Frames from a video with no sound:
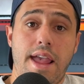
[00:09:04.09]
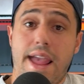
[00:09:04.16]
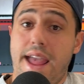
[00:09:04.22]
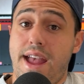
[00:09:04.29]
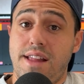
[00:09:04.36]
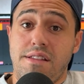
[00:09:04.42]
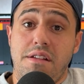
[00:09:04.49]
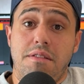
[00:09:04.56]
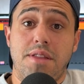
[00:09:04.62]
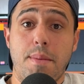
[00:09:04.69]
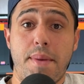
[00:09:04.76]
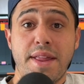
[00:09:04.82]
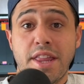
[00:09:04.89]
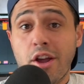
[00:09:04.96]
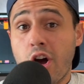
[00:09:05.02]
And
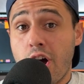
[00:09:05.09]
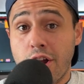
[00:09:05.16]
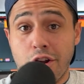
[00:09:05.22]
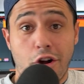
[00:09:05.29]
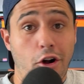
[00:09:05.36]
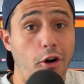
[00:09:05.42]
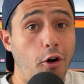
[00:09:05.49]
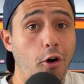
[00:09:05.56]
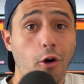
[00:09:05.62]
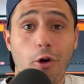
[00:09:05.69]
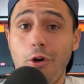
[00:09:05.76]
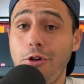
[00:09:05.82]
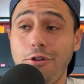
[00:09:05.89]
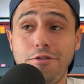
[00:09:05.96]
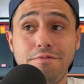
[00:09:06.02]
depending on a
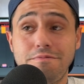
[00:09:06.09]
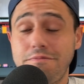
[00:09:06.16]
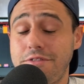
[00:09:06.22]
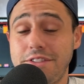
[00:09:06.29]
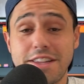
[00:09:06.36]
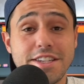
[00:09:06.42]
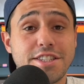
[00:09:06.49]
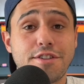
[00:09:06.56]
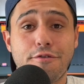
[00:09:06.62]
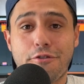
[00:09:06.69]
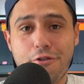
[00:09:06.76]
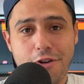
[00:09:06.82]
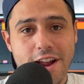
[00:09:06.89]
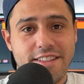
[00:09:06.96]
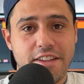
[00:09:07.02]
whole list of
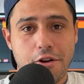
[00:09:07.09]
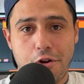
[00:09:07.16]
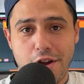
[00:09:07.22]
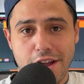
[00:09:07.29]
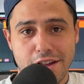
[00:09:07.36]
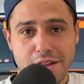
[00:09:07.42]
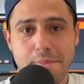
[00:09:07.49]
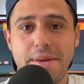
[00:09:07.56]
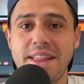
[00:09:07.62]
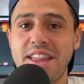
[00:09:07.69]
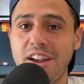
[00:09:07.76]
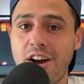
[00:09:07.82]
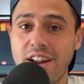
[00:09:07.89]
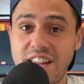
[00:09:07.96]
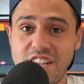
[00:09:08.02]
criteria,
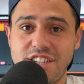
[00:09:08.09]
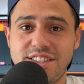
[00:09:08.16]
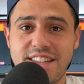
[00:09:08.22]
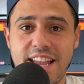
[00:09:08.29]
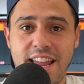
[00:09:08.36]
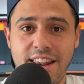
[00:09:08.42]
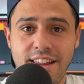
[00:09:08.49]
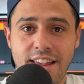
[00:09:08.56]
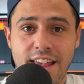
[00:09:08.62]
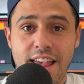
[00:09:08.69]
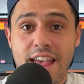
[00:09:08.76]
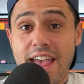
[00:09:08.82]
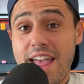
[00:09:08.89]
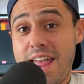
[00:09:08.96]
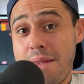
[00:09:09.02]
depending on each state,
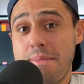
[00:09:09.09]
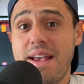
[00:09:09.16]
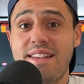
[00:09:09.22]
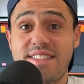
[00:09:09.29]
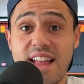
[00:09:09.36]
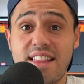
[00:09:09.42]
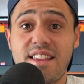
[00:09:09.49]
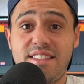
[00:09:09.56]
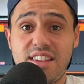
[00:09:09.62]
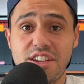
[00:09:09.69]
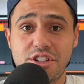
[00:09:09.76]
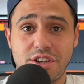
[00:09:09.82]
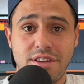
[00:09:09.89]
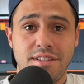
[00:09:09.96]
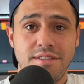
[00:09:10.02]
it makes that
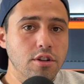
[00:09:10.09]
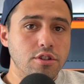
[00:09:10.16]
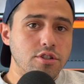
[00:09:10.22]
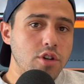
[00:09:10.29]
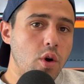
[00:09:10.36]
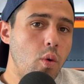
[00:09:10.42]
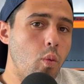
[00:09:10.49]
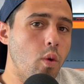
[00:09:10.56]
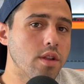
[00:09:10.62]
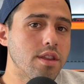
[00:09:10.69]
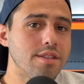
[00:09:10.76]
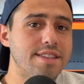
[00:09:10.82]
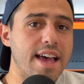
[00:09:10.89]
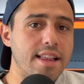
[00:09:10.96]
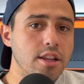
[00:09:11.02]
decision. So what
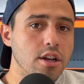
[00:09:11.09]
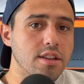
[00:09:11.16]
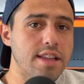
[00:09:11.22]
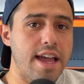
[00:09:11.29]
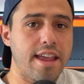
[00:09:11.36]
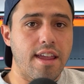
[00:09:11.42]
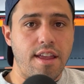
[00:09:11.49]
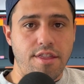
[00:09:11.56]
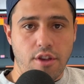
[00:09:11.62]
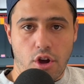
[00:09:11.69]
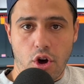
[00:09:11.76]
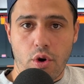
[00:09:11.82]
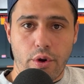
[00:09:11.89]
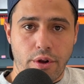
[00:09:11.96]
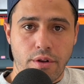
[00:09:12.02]
does that look like in the
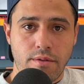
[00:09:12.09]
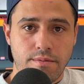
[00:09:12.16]
code?